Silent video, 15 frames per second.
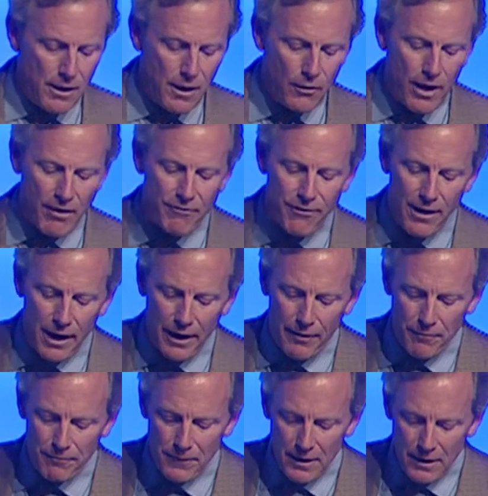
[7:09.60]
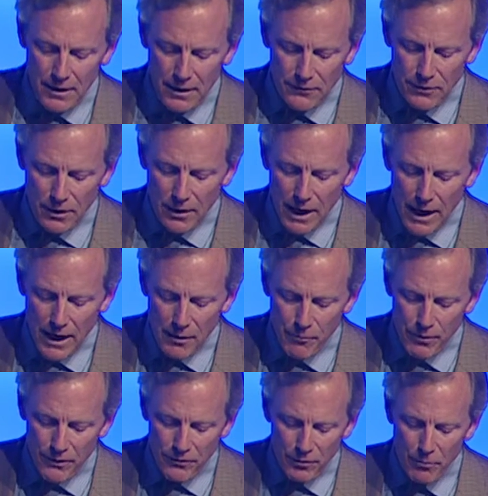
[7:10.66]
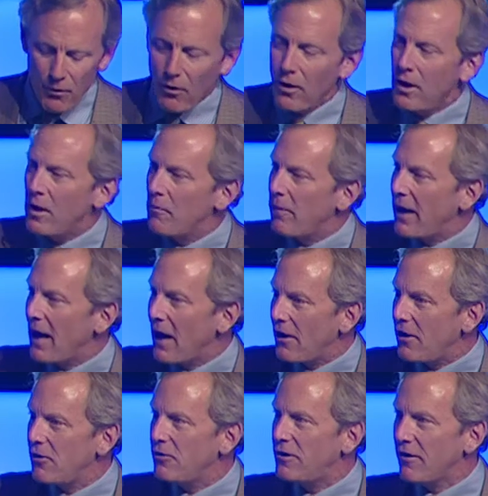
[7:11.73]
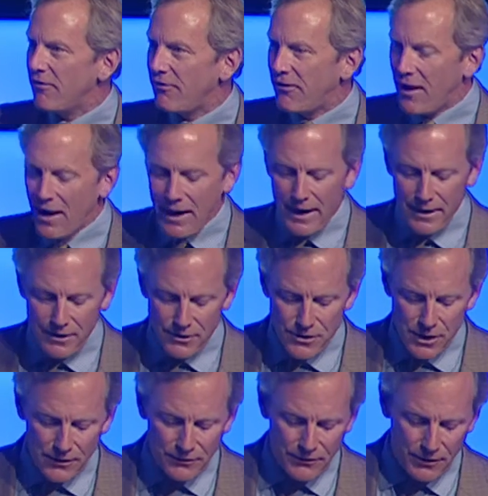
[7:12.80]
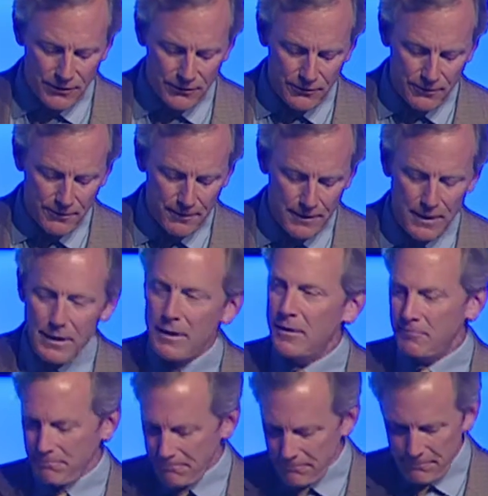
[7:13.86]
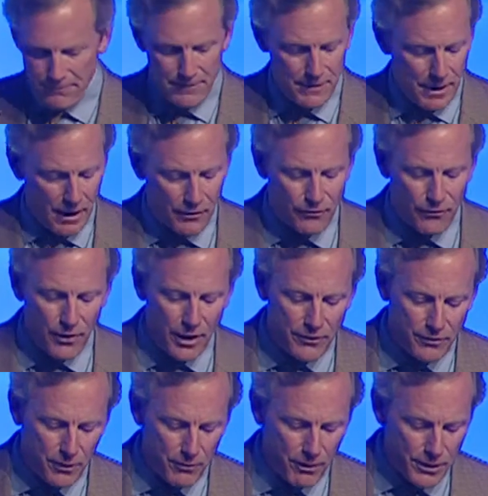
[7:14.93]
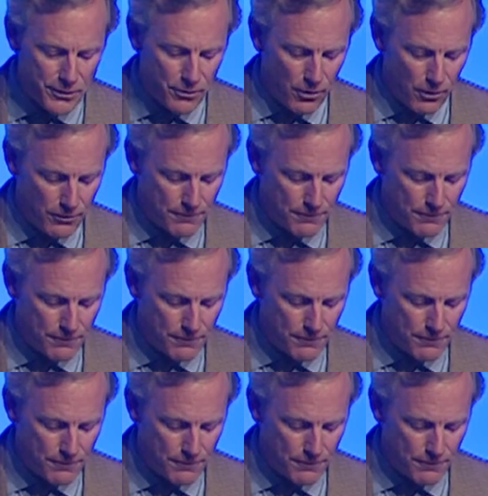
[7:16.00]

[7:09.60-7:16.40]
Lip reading: Okay, fine. It's our guiding principle. But how do you define justice? Next phrase from the ritual.